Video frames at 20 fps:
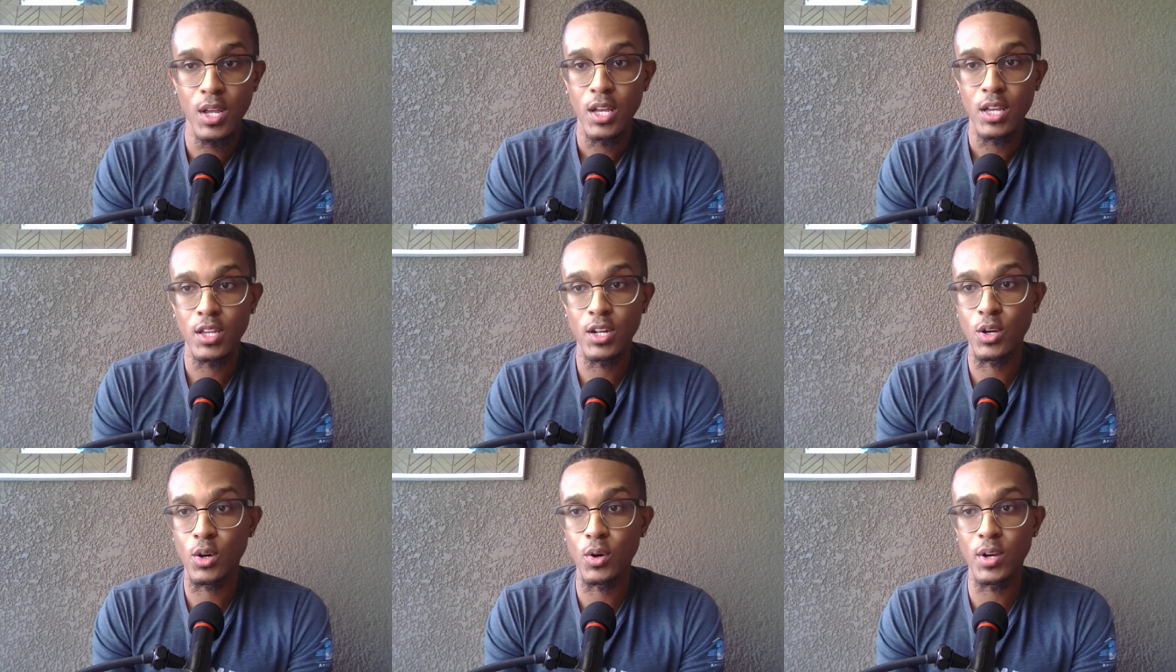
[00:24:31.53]

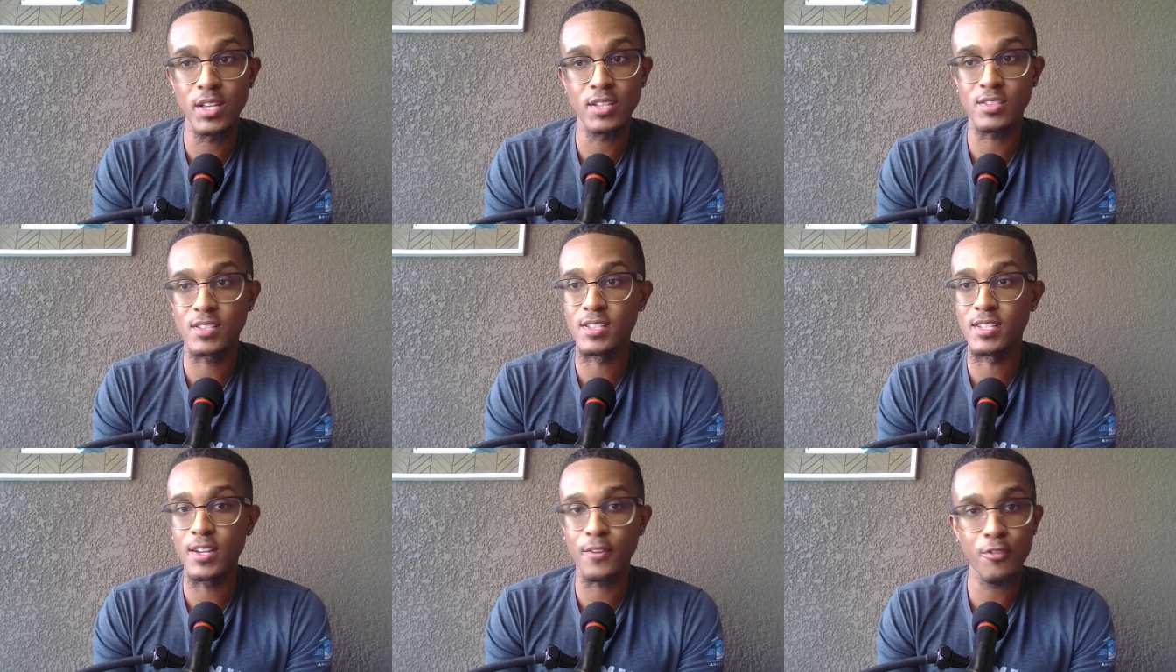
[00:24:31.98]
you know it's
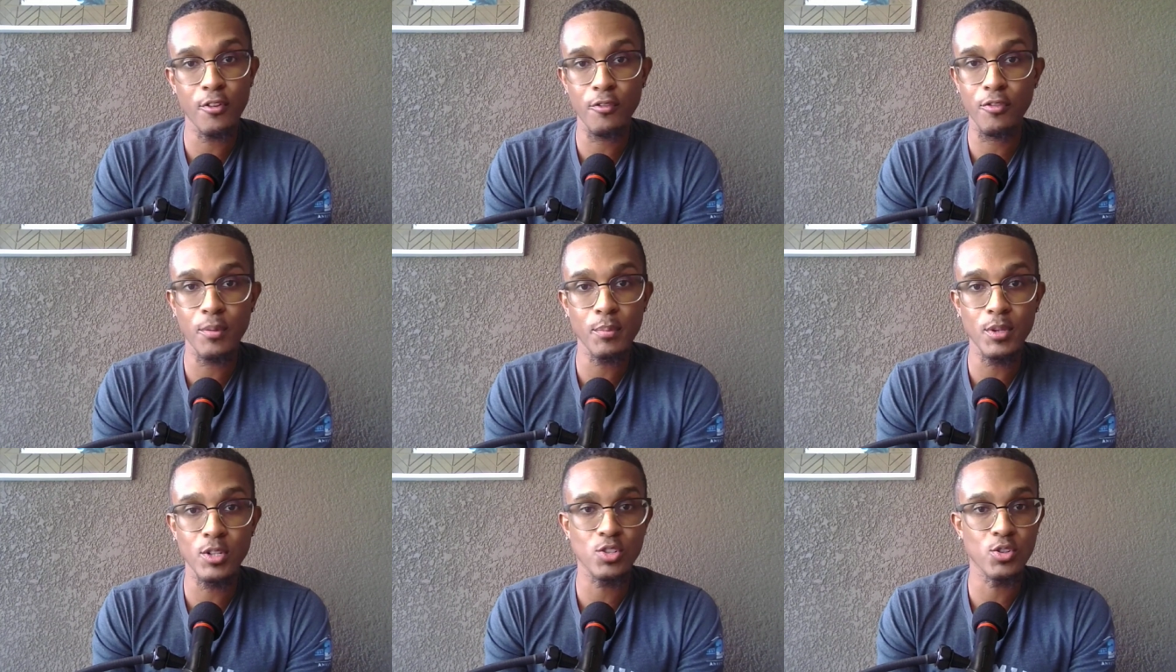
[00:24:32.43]
different
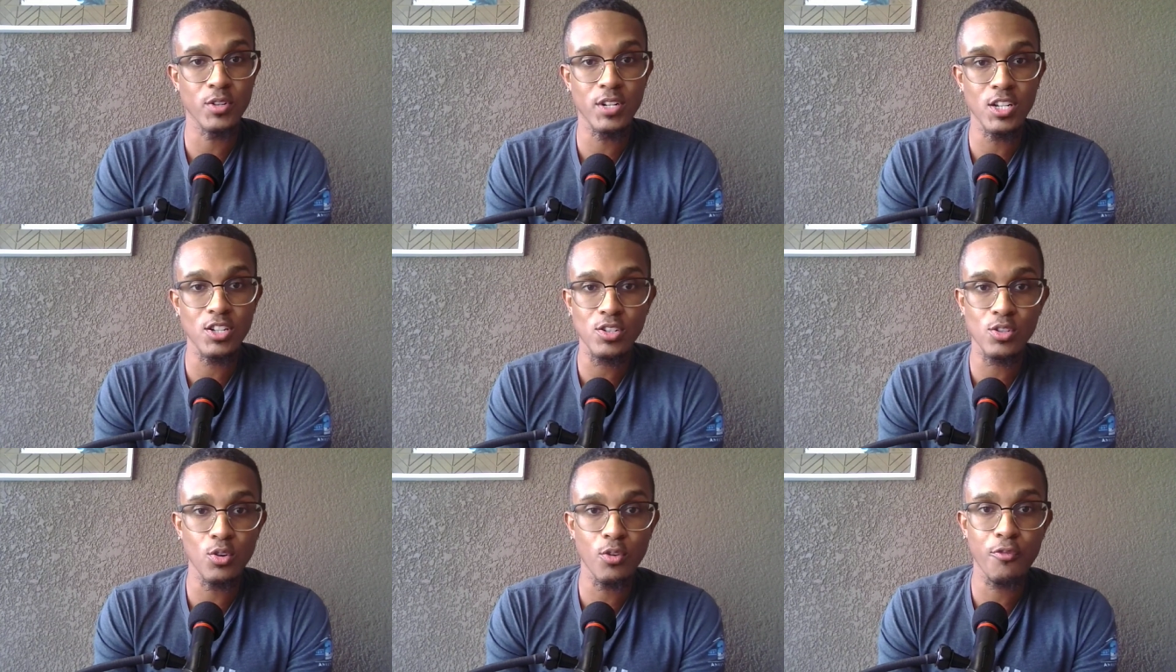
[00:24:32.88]
from the
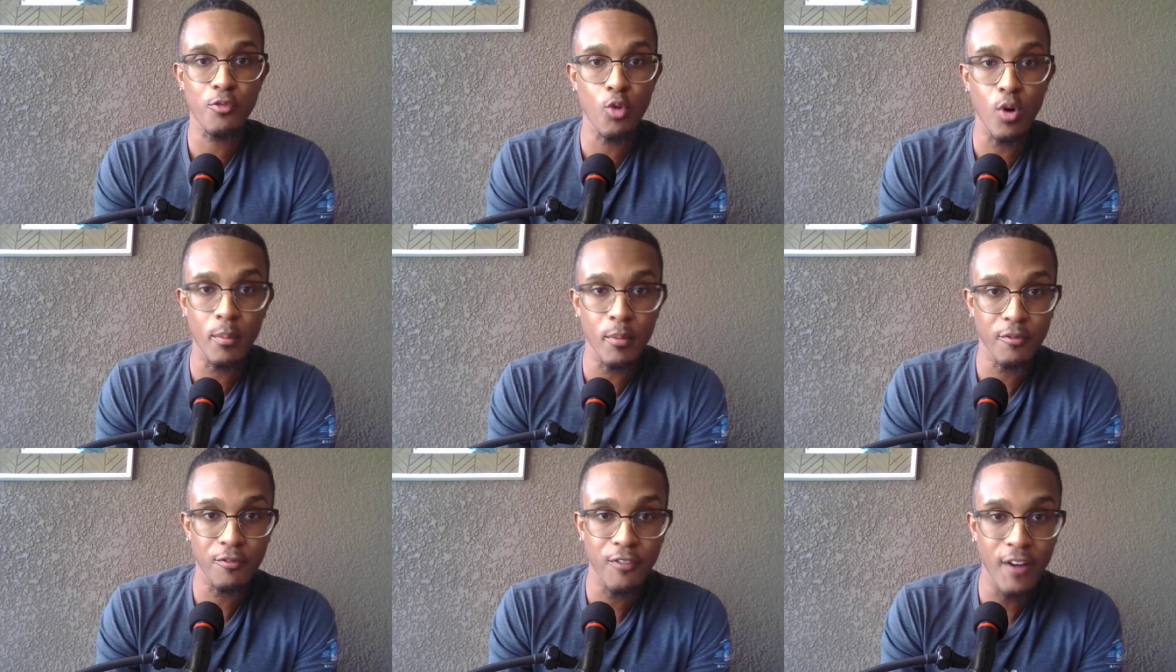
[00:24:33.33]
traditional
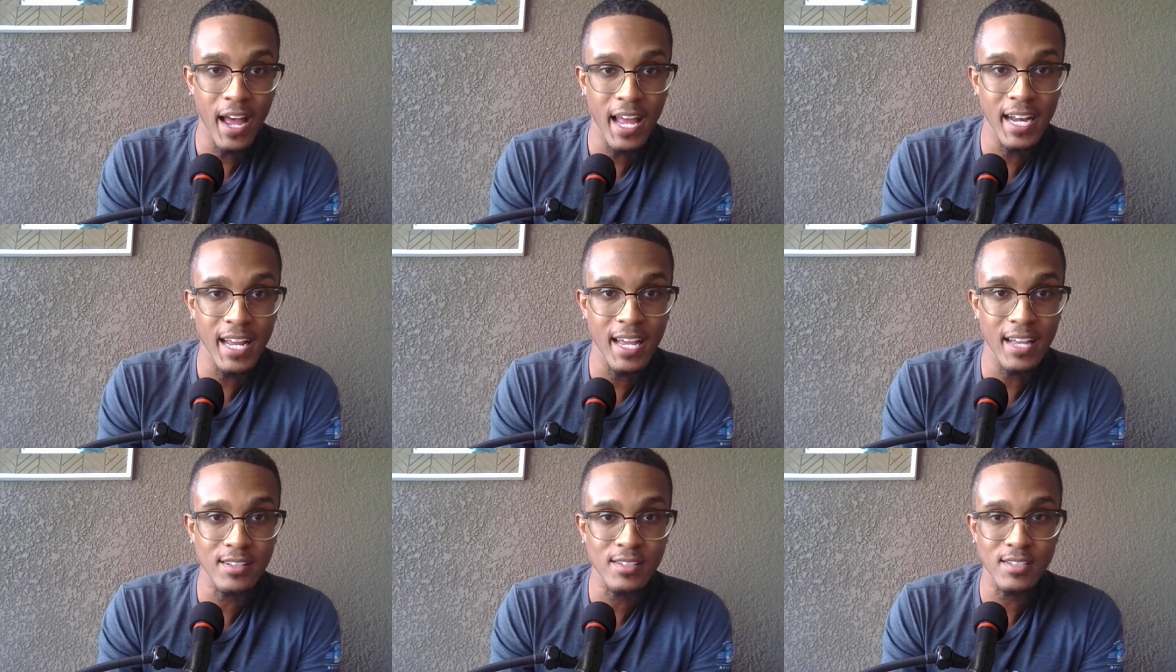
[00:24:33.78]
form of
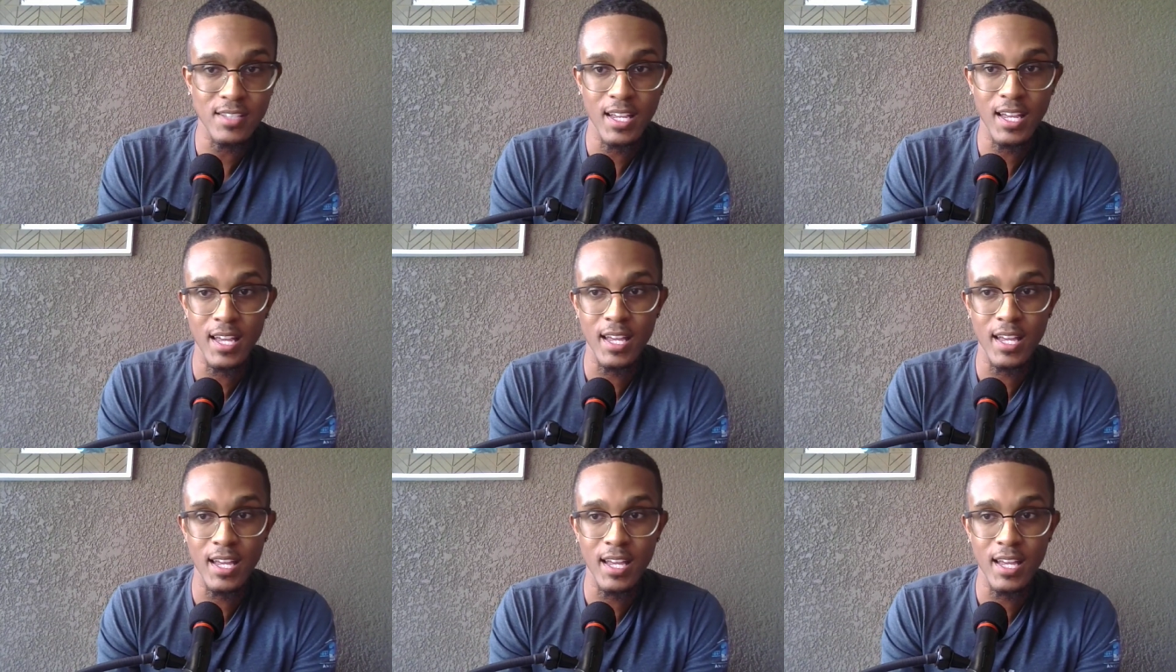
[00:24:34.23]
finance